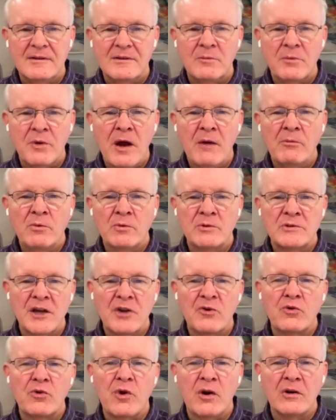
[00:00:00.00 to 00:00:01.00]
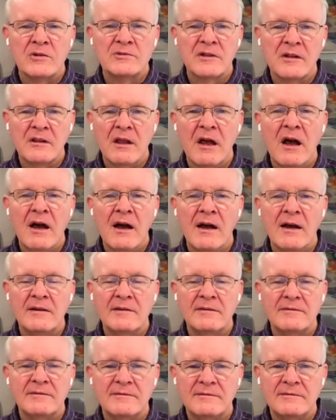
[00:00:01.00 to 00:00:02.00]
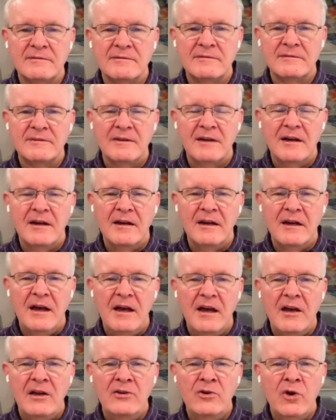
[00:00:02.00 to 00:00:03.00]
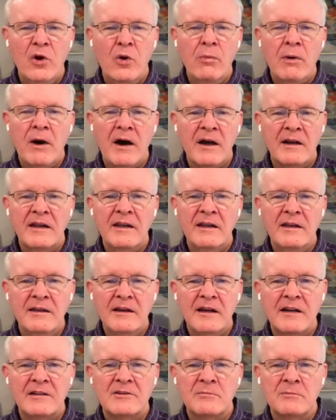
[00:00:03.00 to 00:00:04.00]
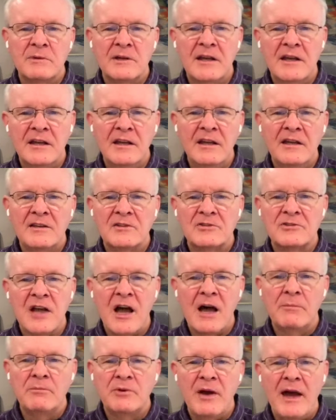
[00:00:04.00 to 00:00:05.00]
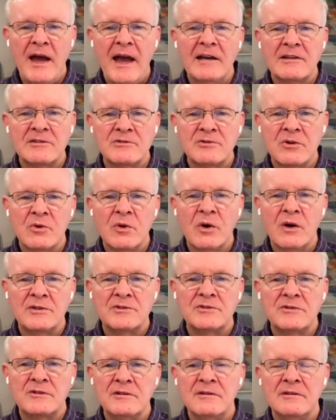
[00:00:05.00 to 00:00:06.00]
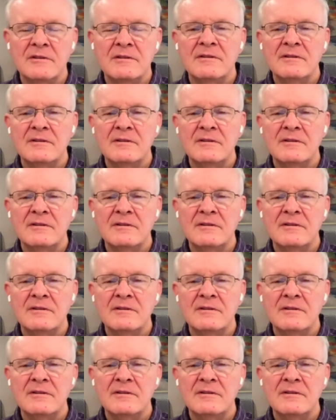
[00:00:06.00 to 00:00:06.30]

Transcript: The problem was they crossed the line. And nobody at the beginning stopped to ask the question,